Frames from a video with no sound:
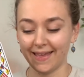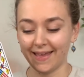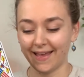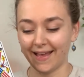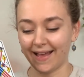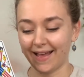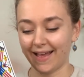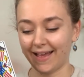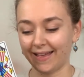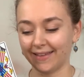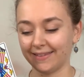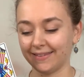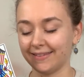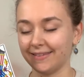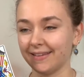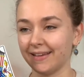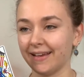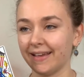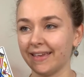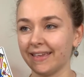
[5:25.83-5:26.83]
And
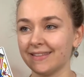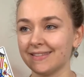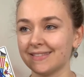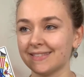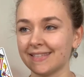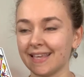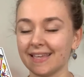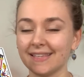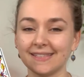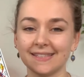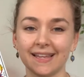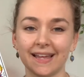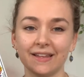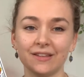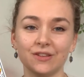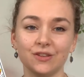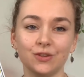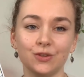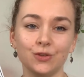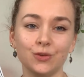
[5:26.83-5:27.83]
it says
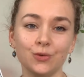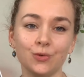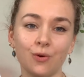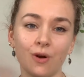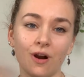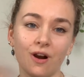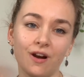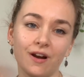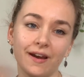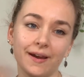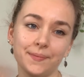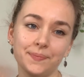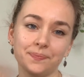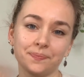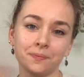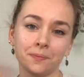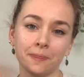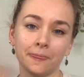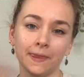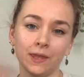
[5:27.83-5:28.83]
that you are
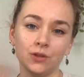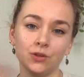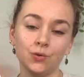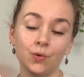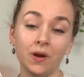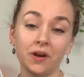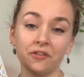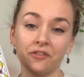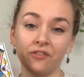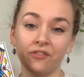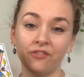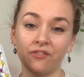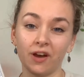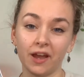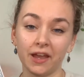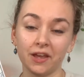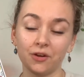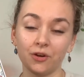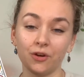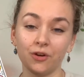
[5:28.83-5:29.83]
a
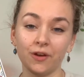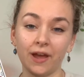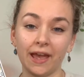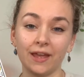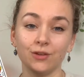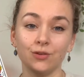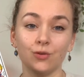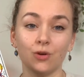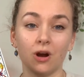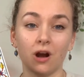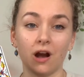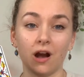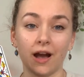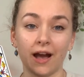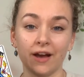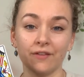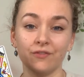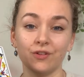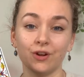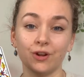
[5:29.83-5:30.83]
fighter, and you
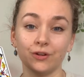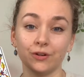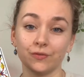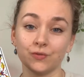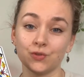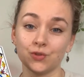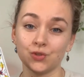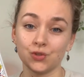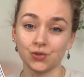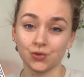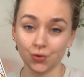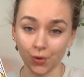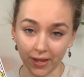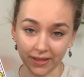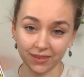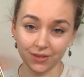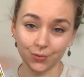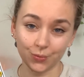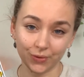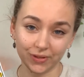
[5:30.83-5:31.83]
have a lot of
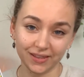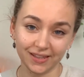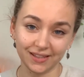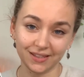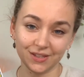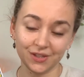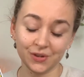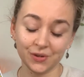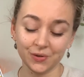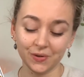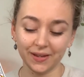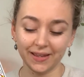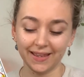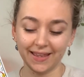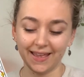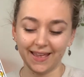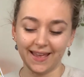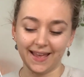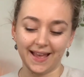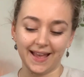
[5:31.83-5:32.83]
strength within you,
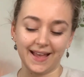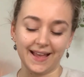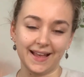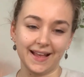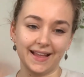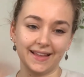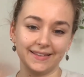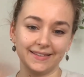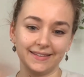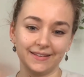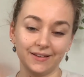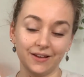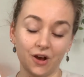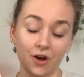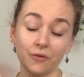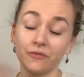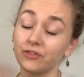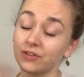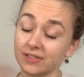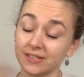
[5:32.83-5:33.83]
and
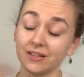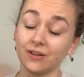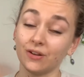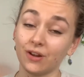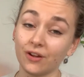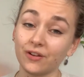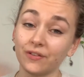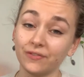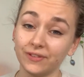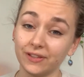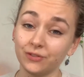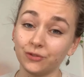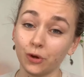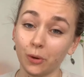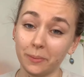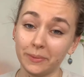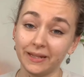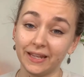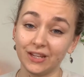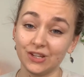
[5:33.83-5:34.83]
obviously a lot of
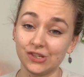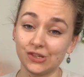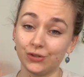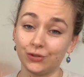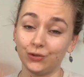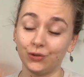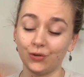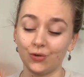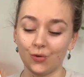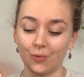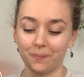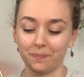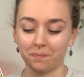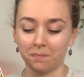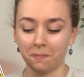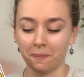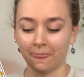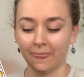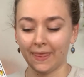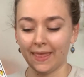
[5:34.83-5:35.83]
determination too.
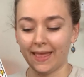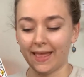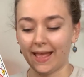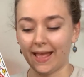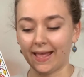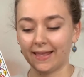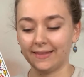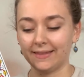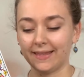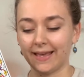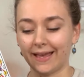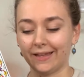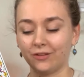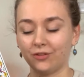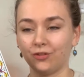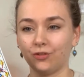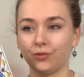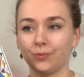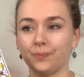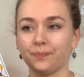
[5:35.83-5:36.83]
And
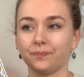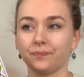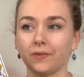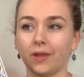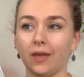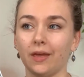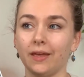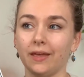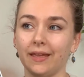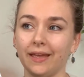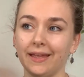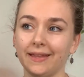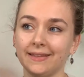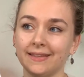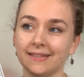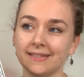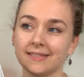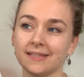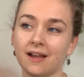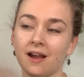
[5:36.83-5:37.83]
that
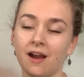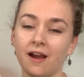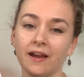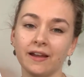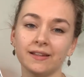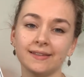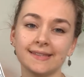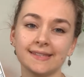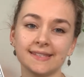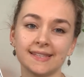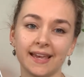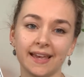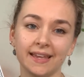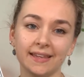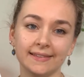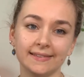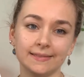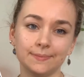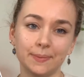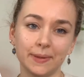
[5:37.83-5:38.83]
this card
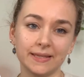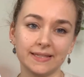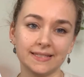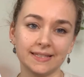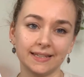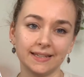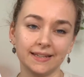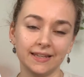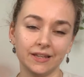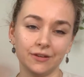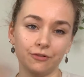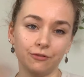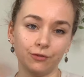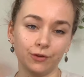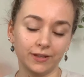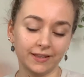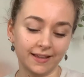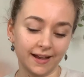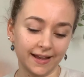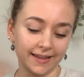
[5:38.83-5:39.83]
says, basically, if we
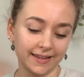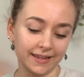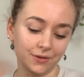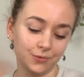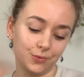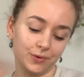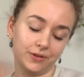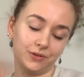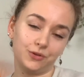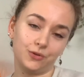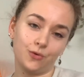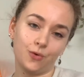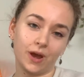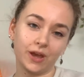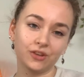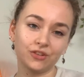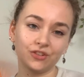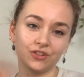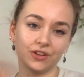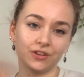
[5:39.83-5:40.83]
tie it with the
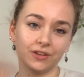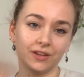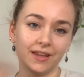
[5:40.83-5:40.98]
question,